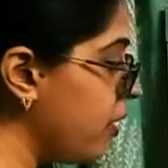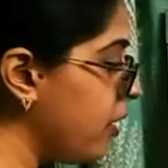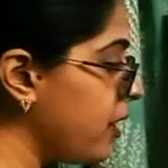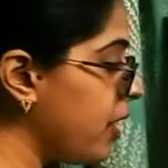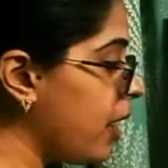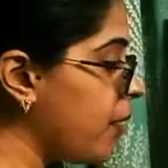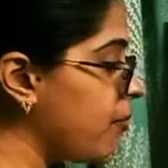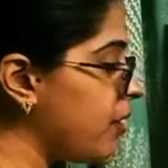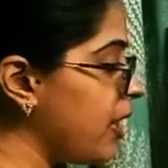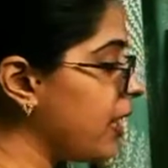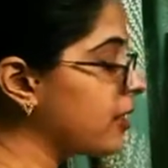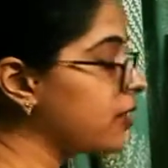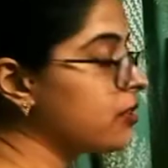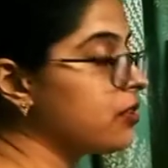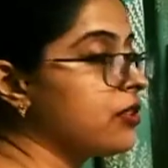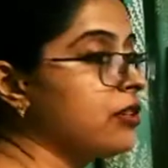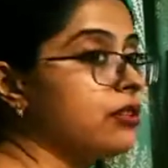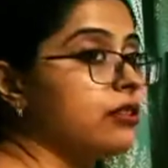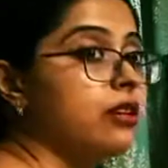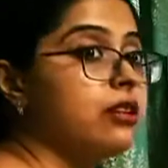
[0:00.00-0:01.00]
enable
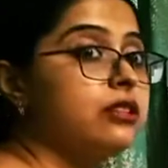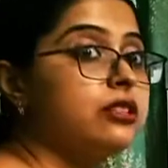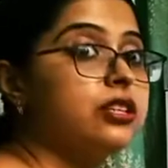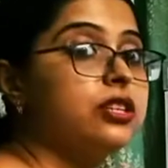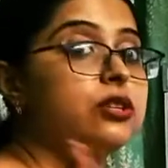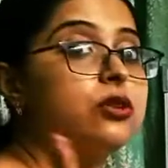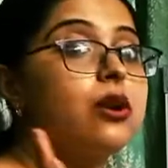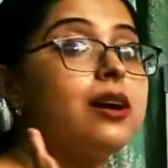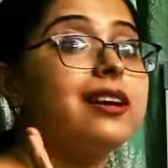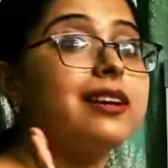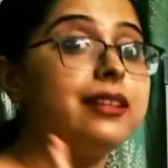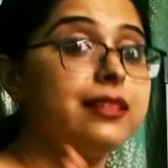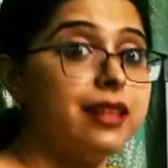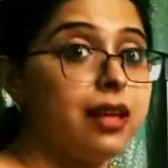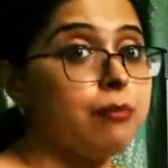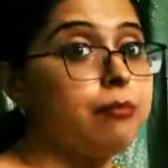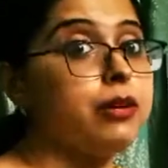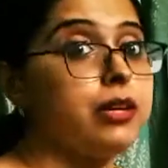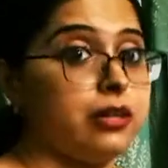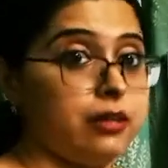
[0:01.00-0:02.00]
external 0 are
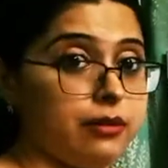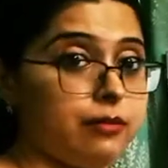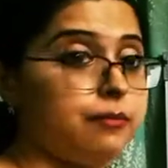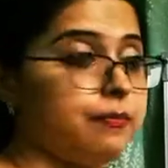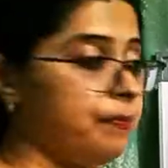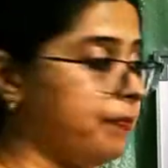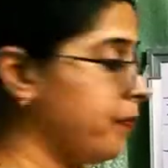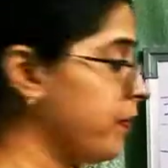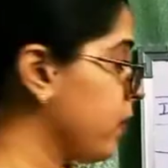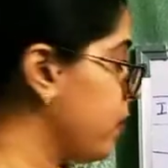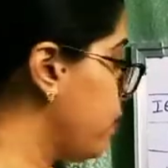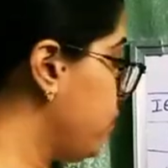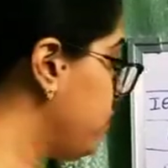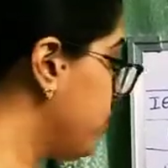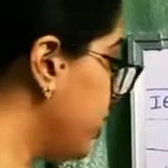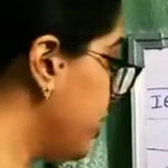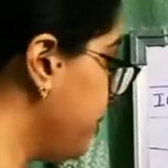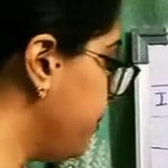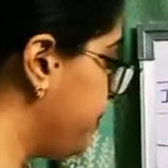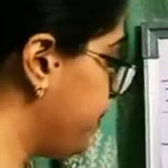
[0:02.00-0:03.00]
enabled.
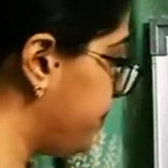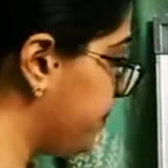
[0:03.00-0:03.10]
Okay.